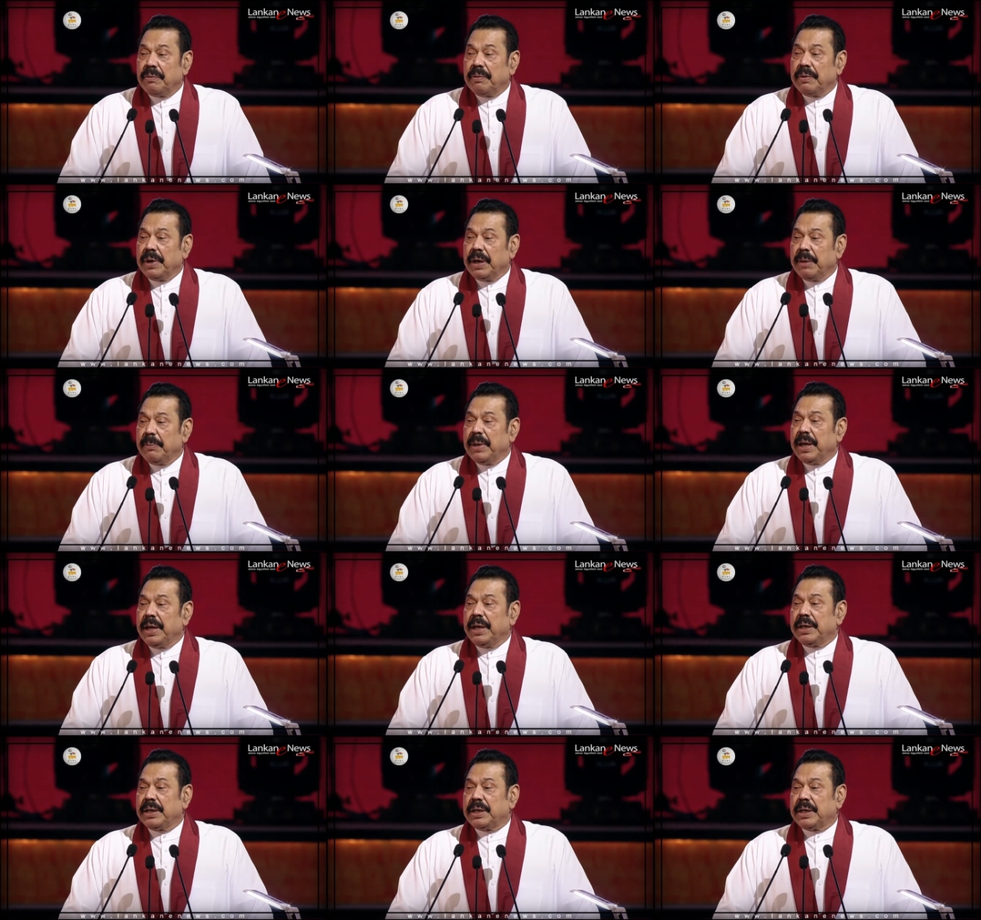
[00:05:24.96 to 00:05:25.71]

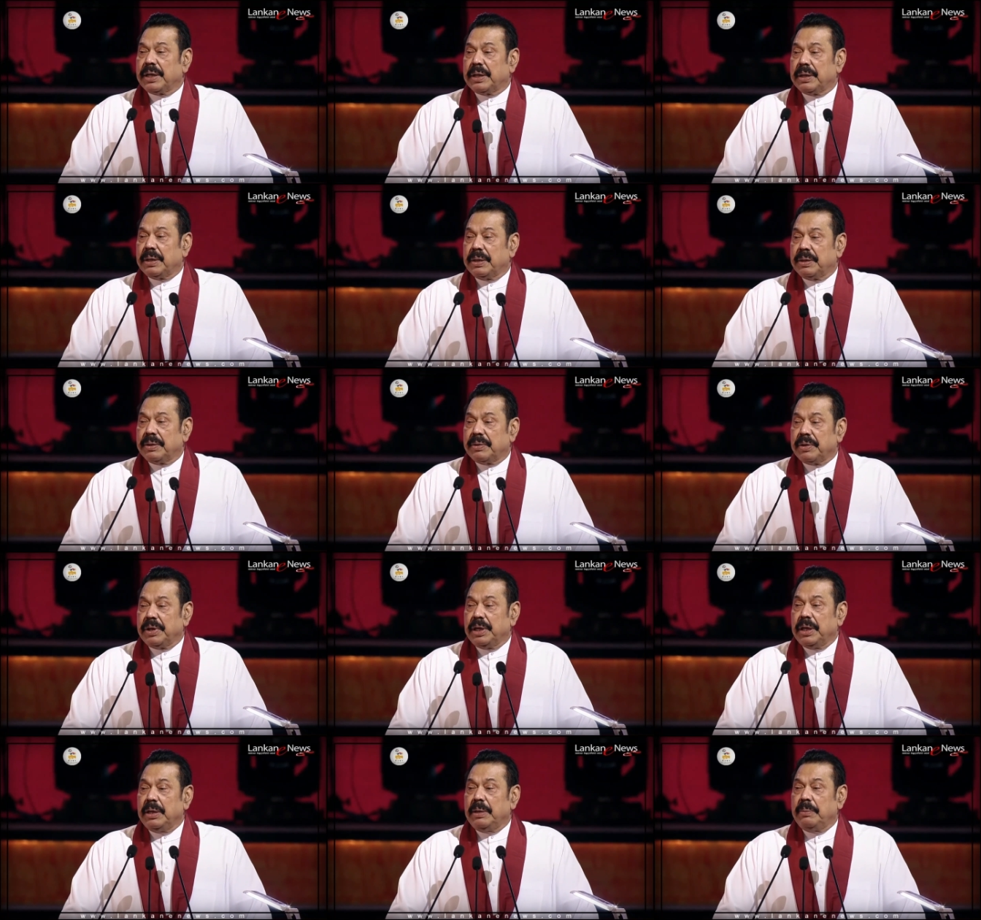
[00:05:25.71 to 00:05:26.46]
remain
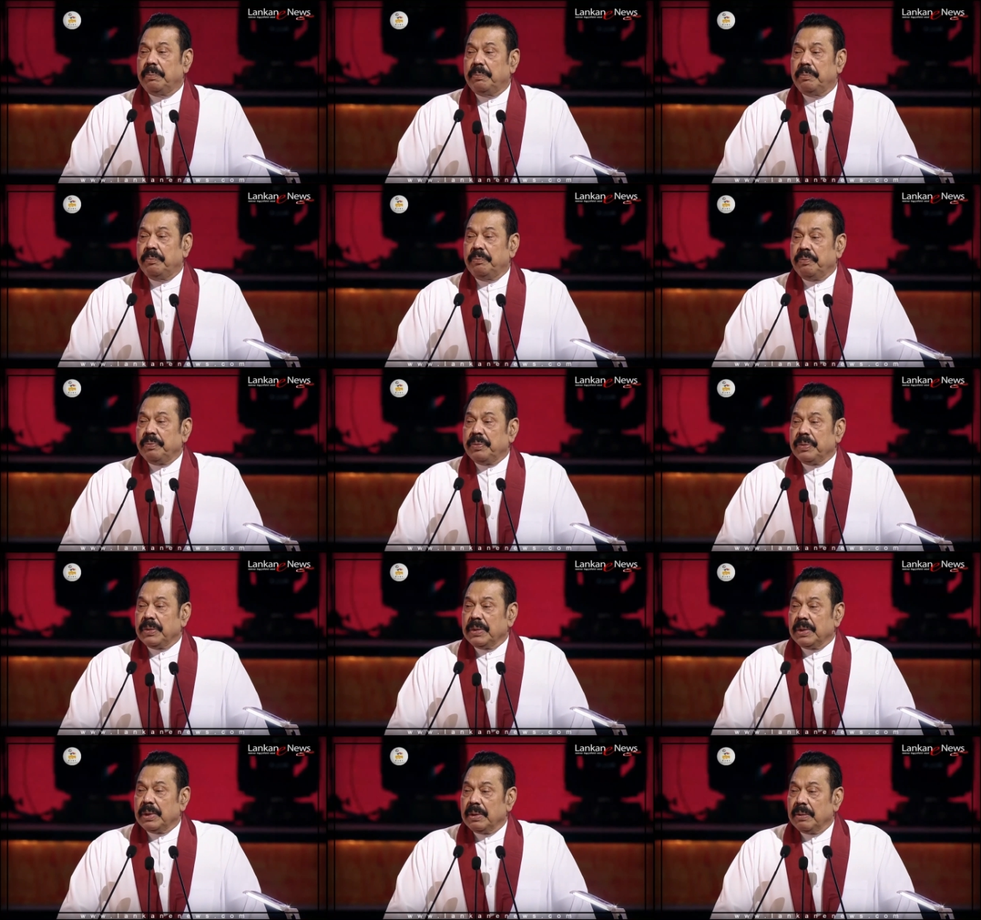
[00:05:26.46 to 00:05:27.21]
three
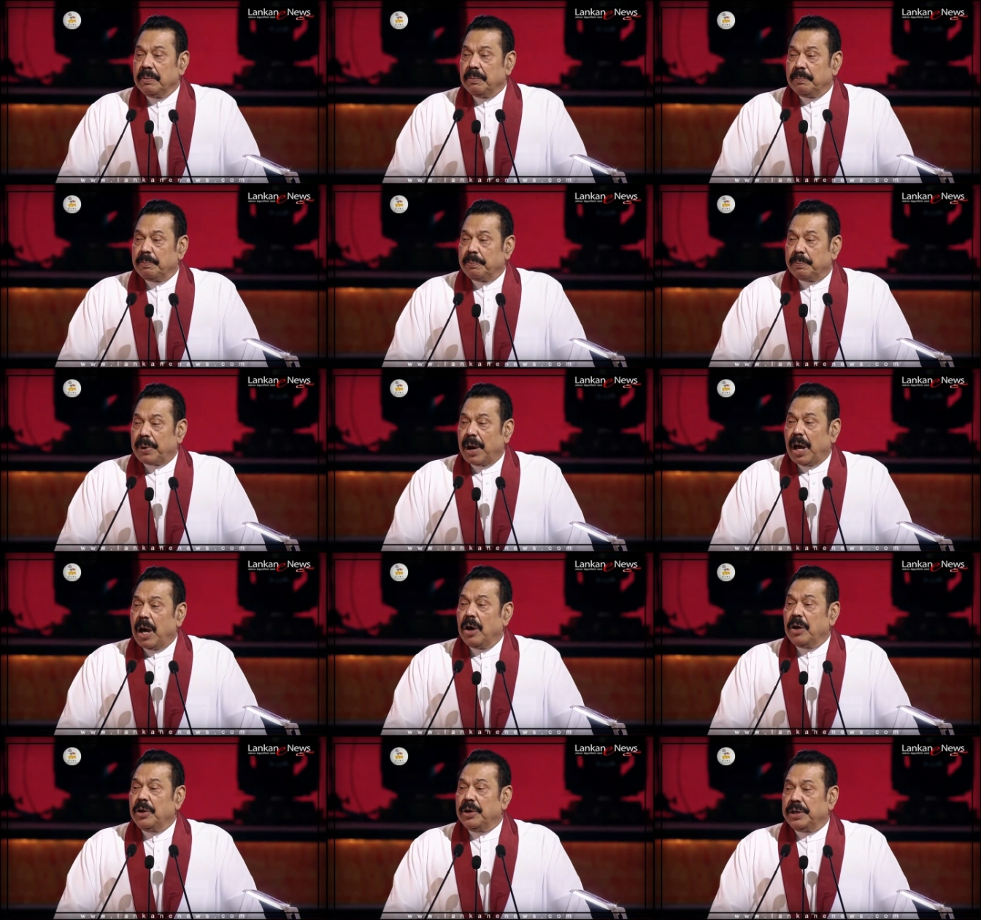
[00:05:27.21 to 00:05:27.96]

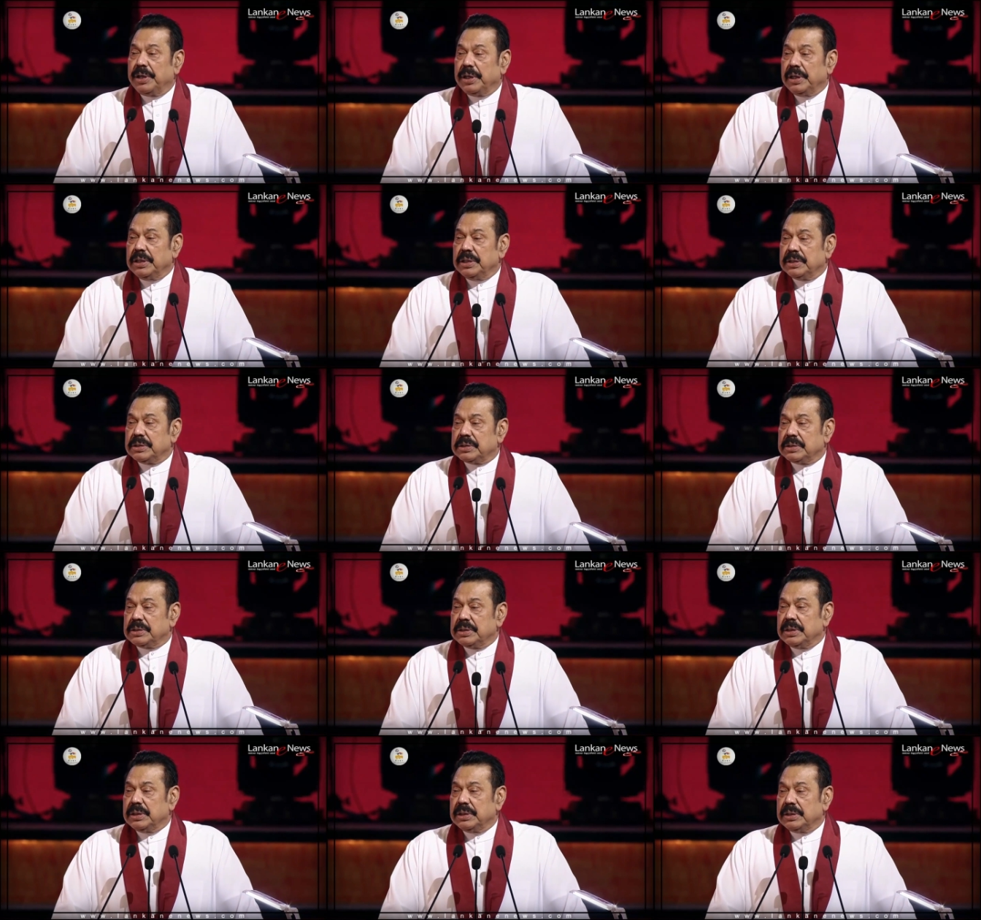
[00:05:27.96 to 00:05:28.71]

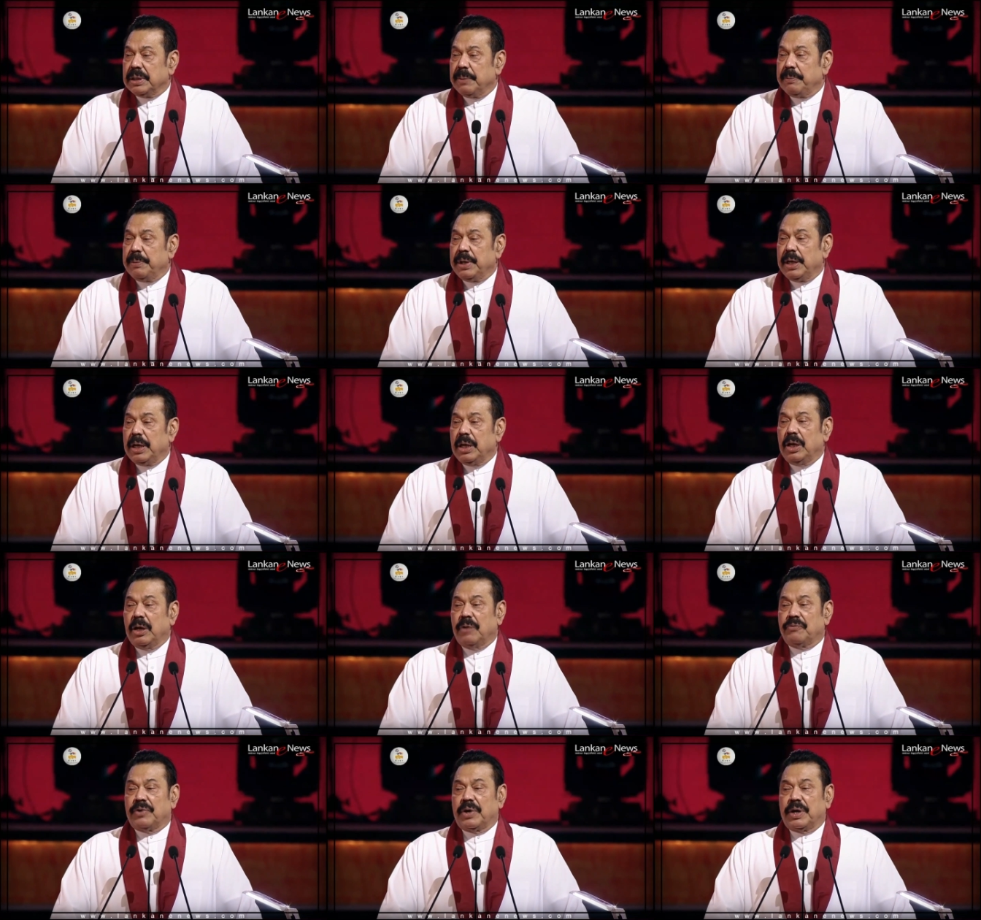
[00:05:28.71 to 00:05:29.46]
priorities in the
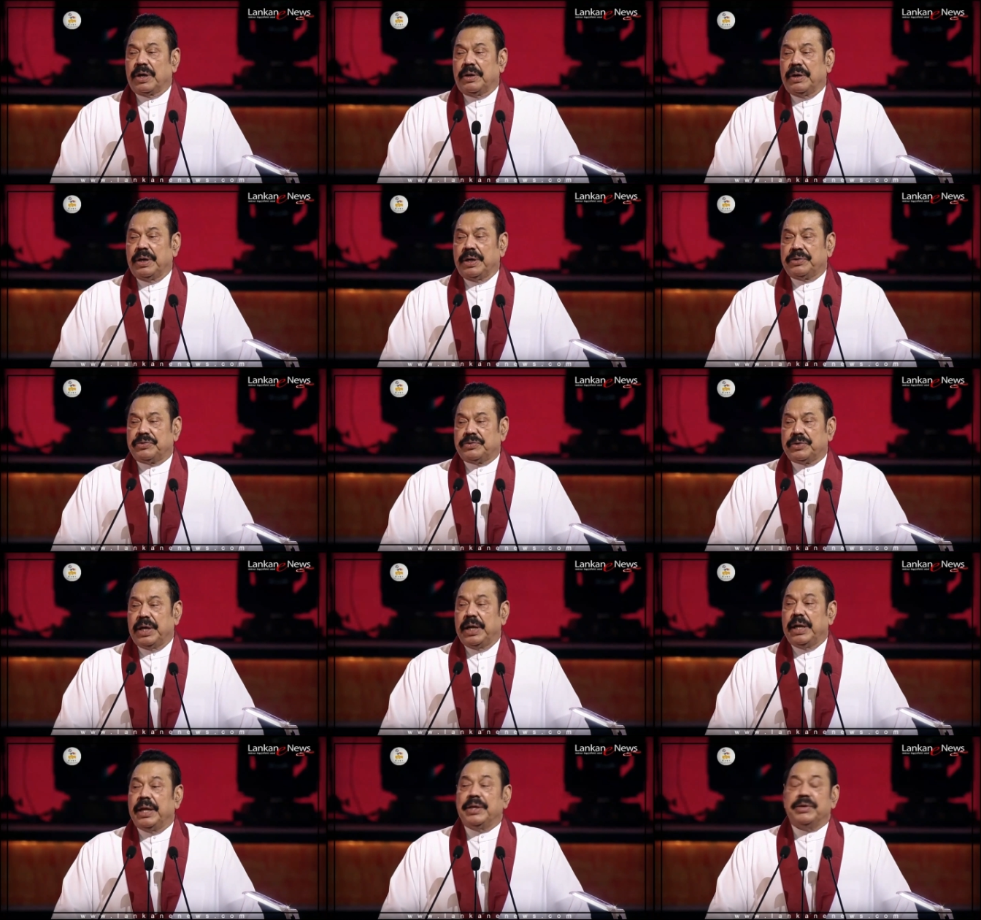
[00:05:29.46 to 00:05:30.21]
middle of a great
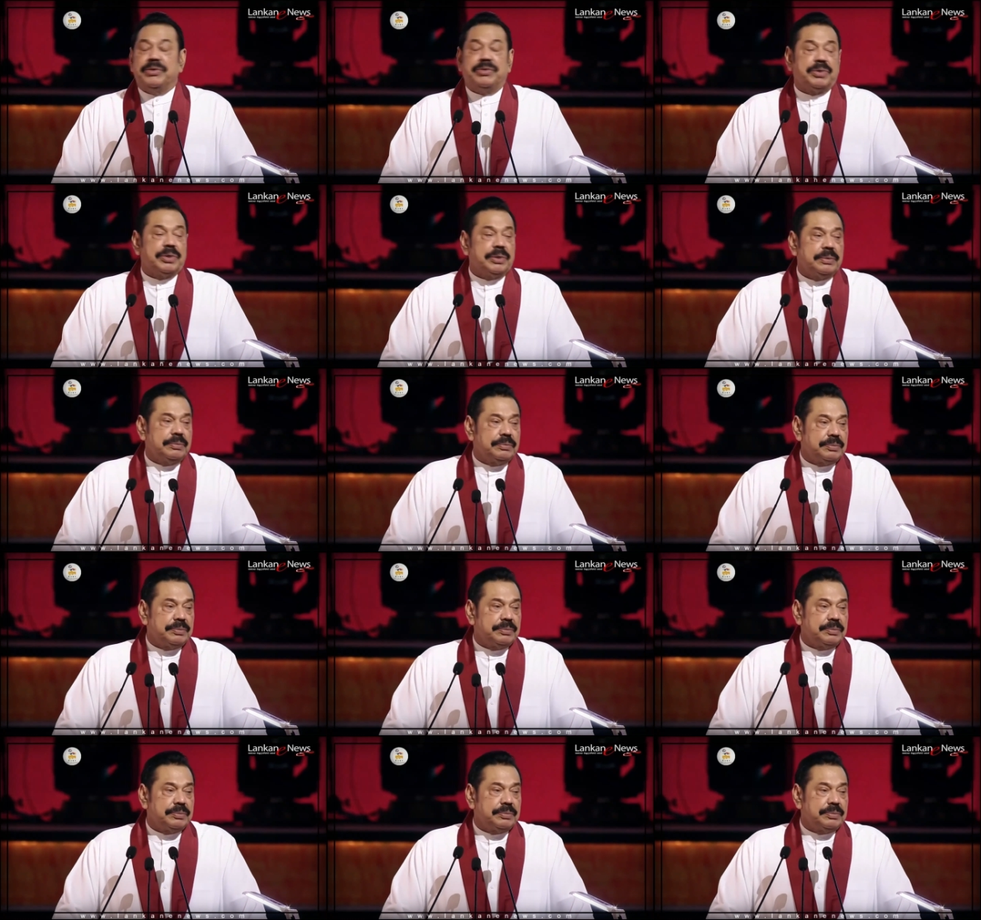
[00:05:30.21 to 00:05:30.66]
challenge.